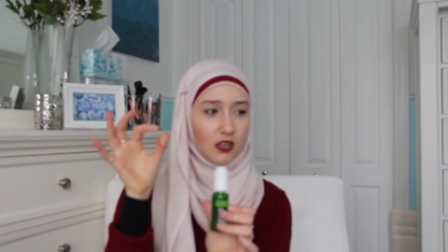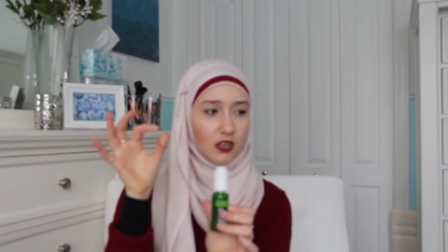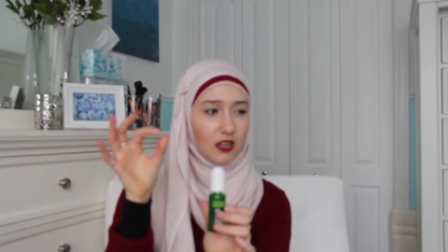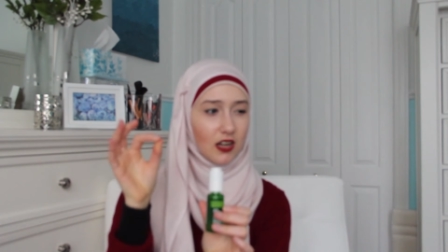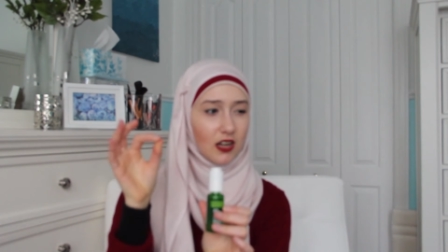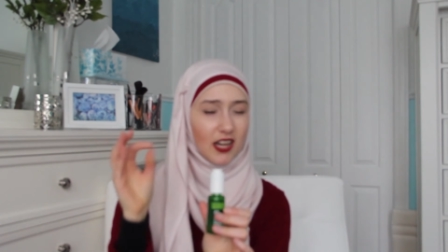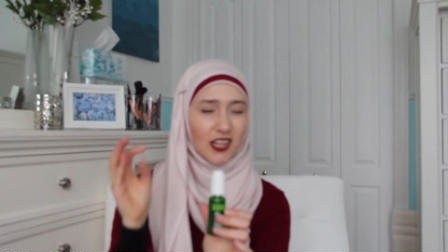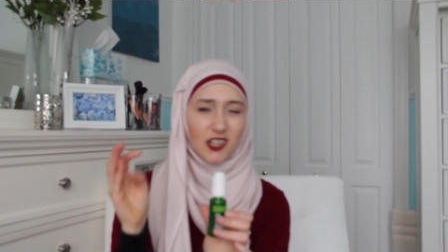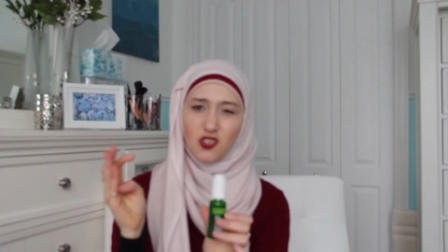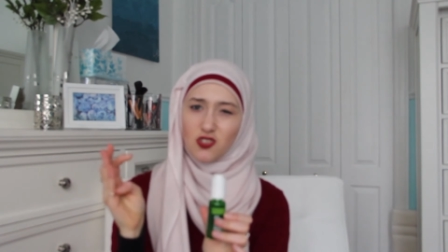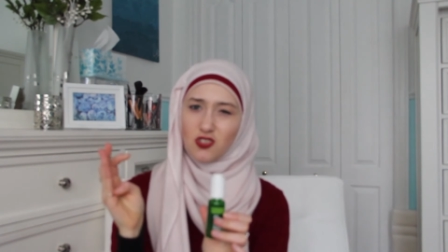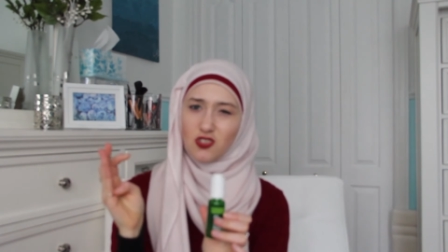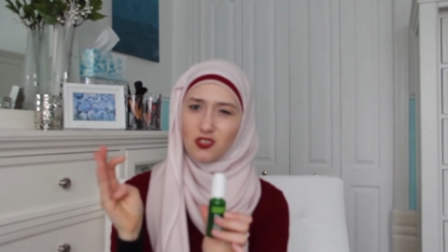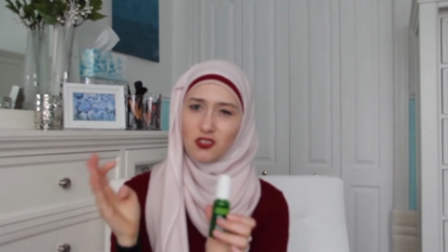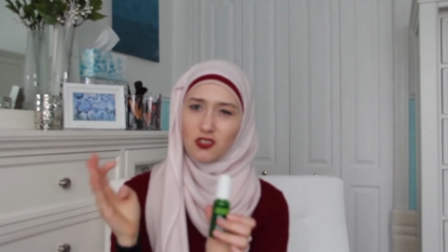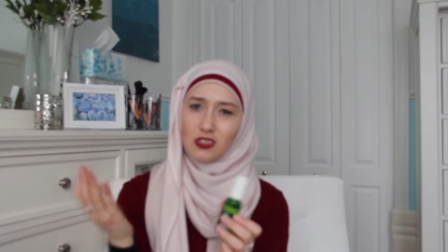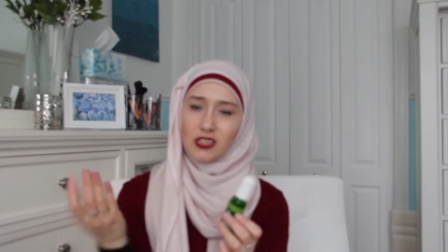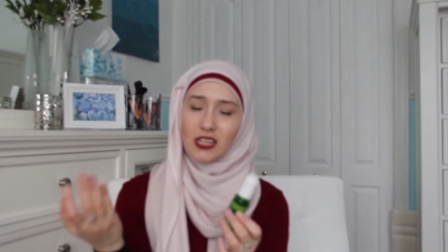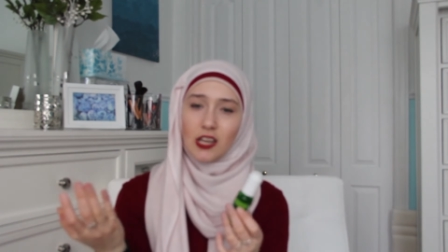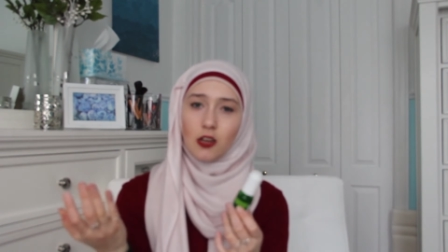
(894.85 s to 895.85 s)
eye,
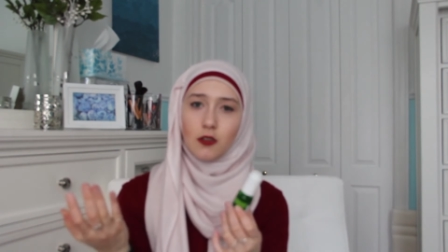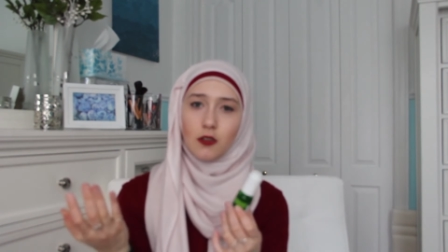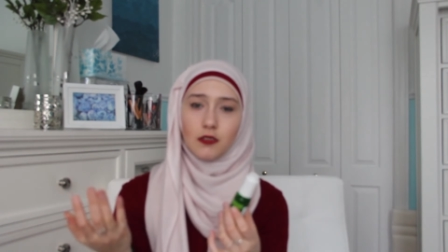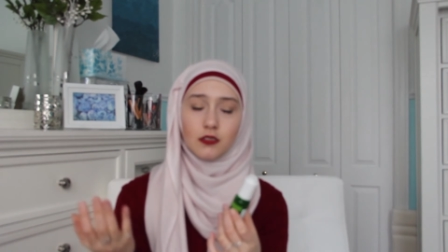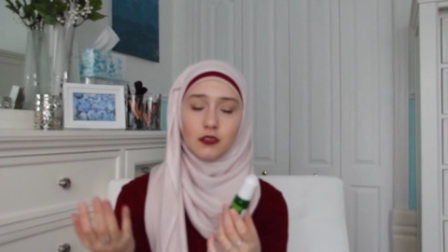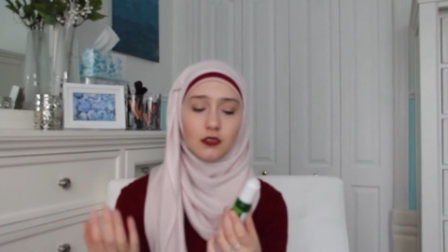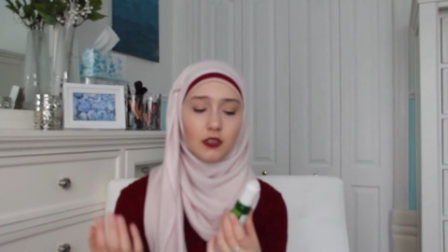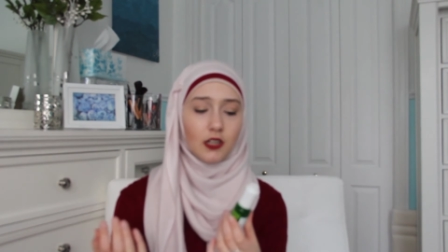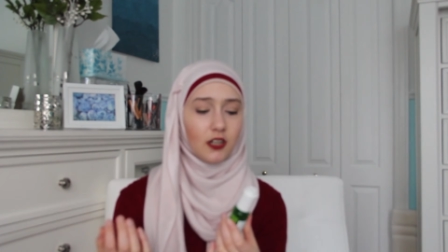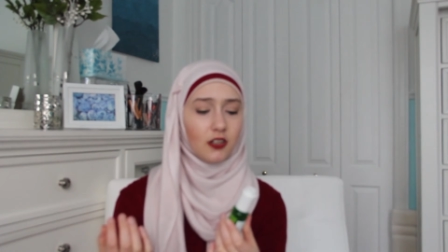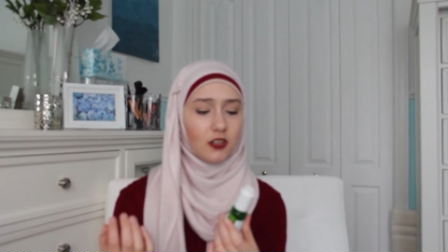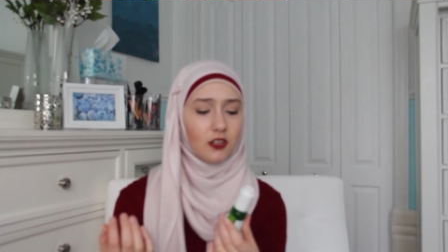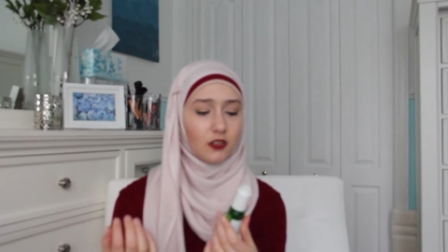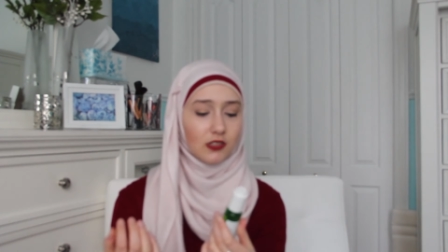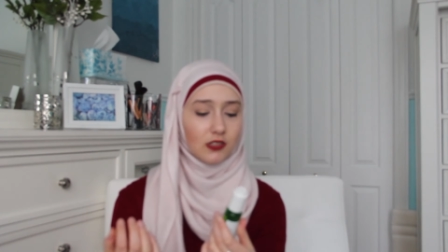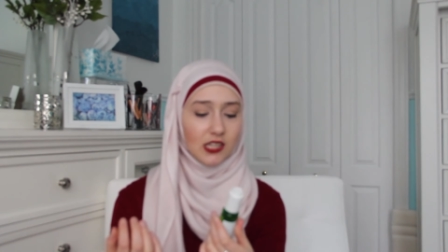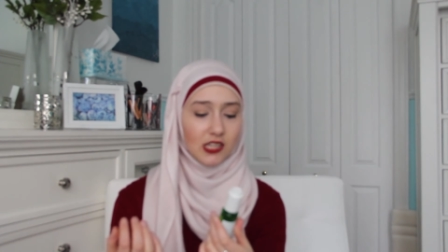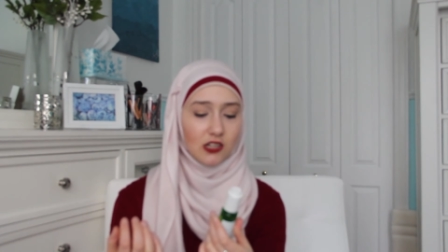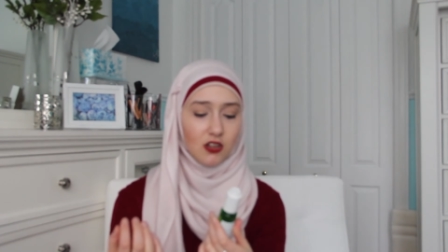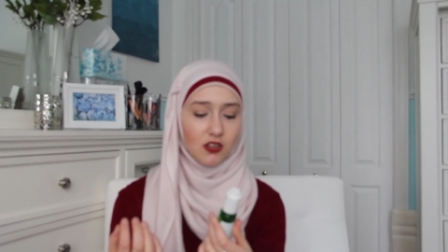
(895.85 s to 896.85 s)
like, I don't know,
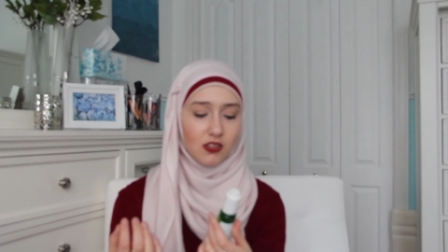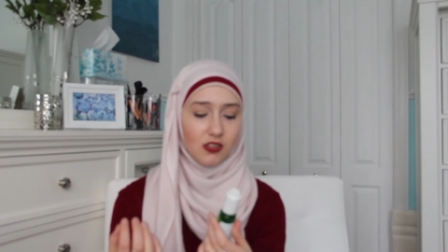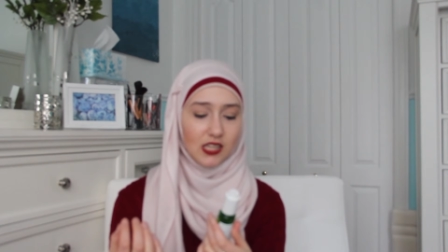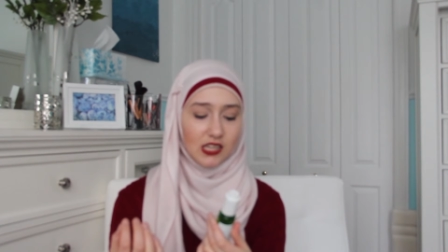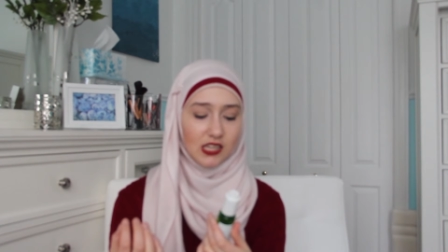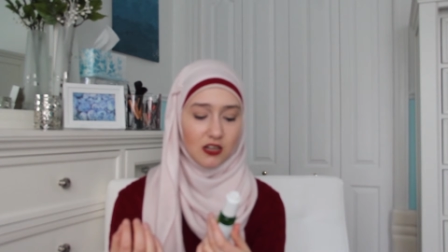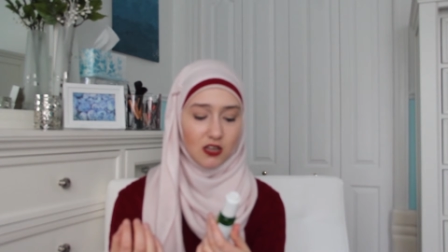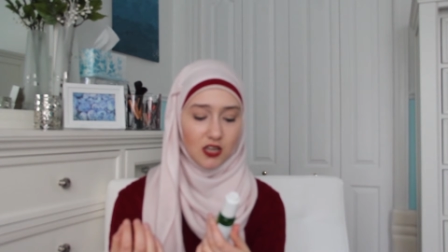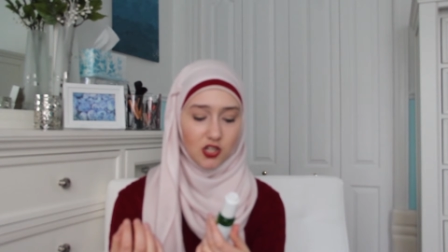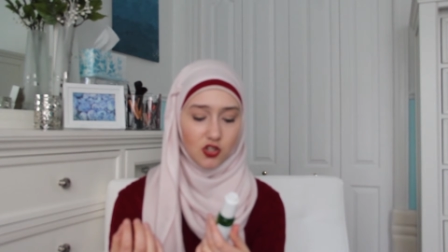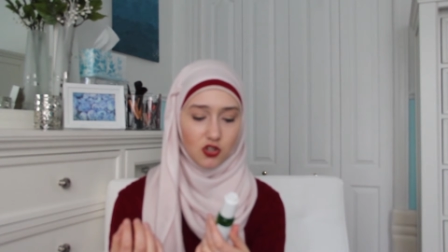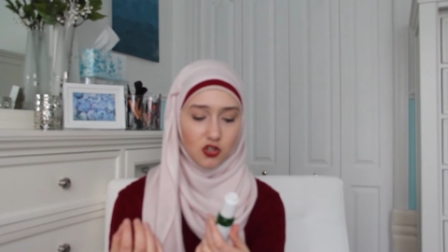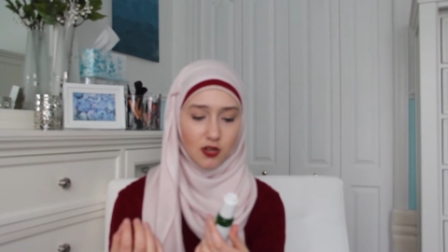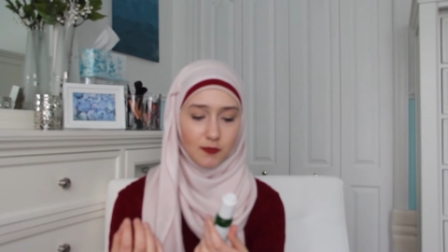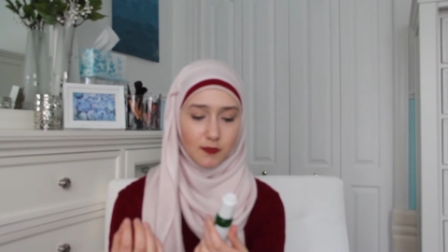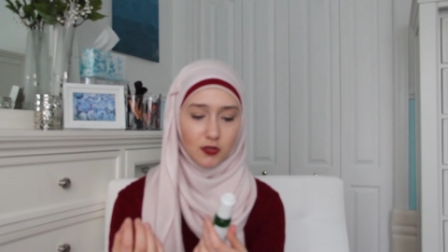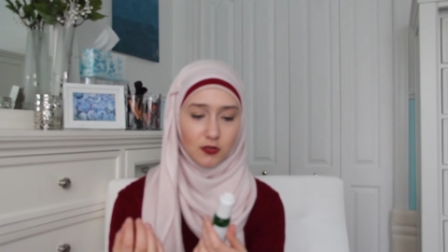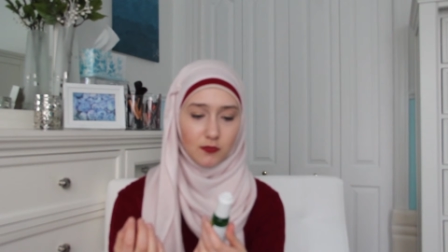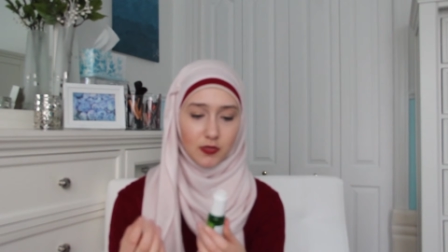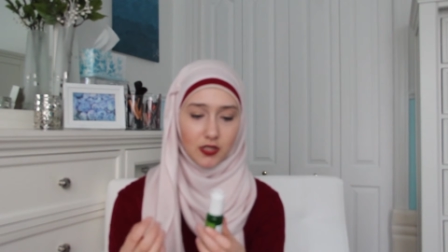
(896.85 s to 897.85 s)
like not like an
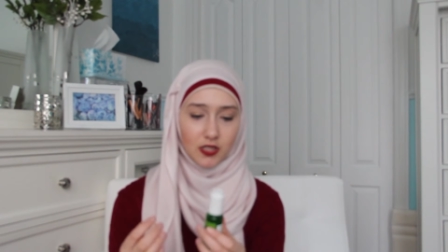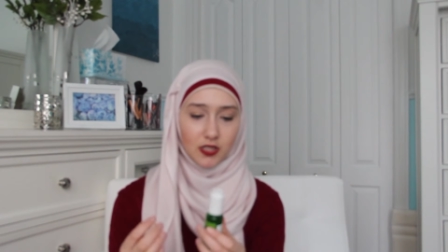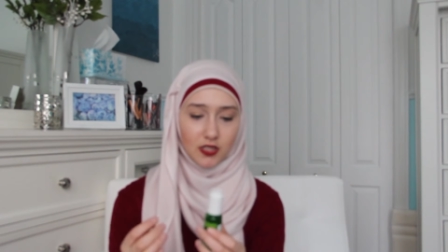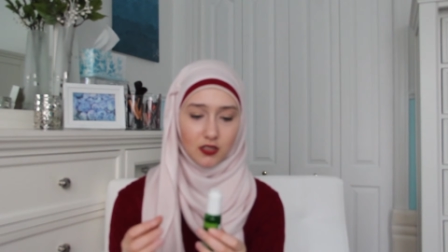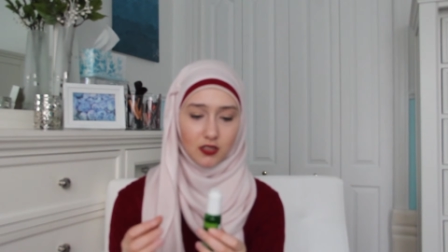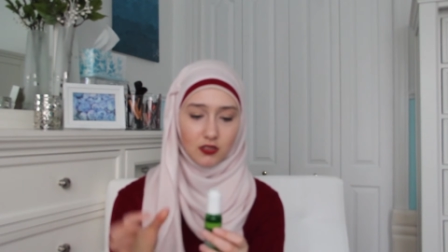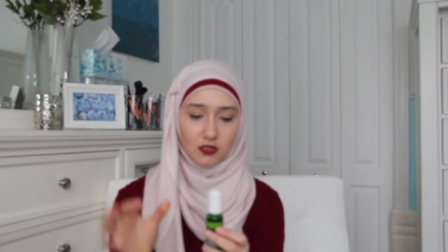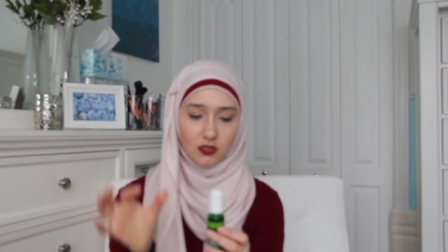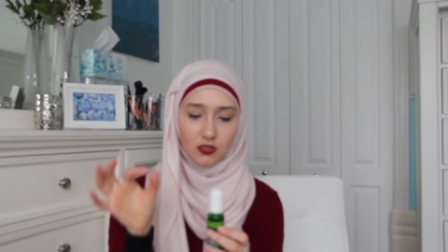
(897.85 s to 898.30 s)
eyedropper, but